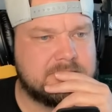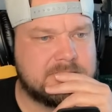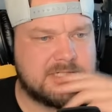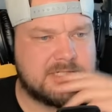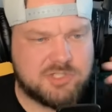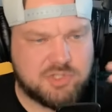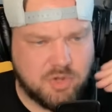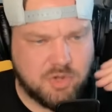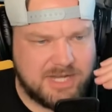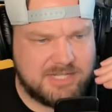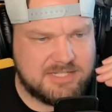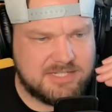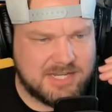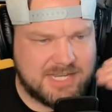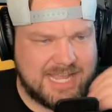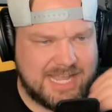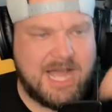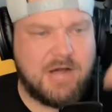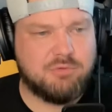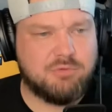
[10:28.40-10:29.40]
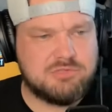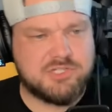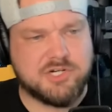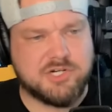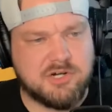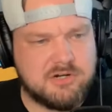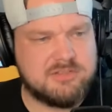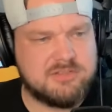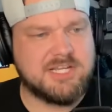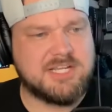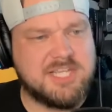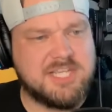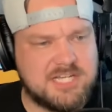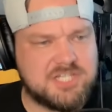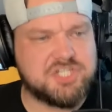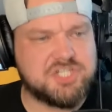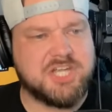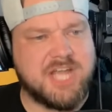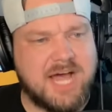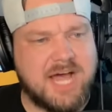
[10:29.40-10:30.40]
to try to counter the
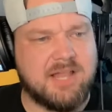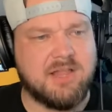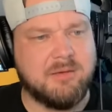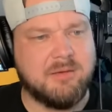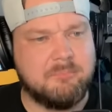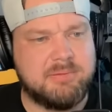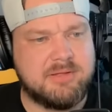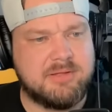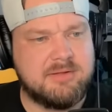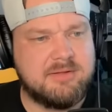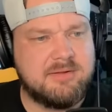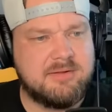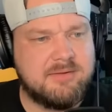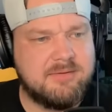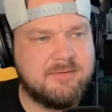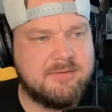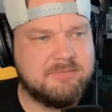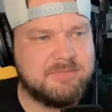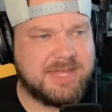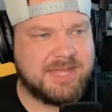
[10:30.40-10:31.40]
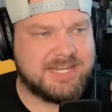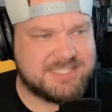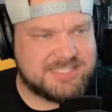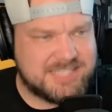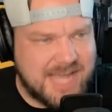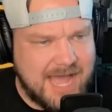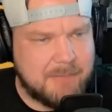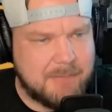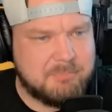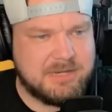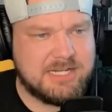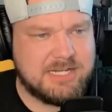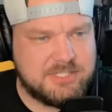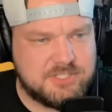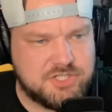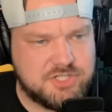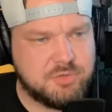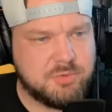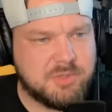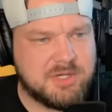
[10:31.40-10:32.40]
Gish Gallop that is
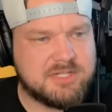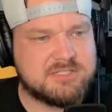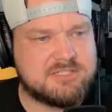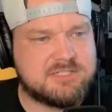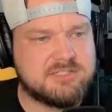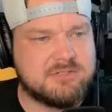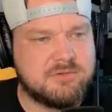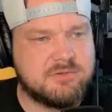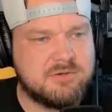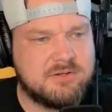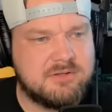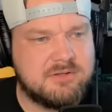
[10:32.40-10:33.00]
happening to us